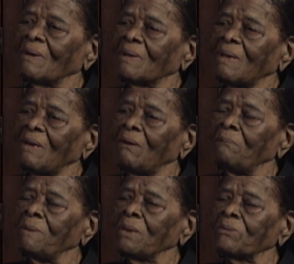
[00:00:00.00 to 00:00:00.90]
Carrie
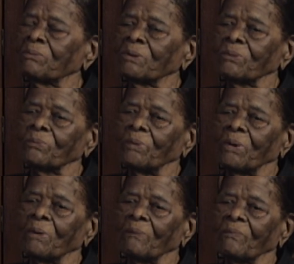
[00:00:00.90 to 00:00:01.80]
Meeks was one of
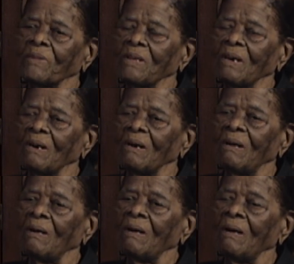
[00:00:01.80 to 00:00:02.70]
the
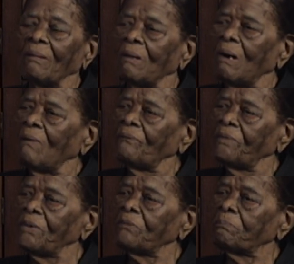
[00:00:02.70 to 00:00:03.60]
first
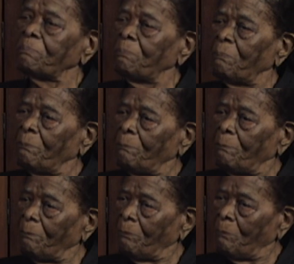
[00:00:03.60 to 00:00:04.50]

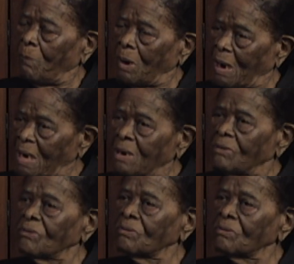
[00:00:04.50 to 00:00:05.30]
leaders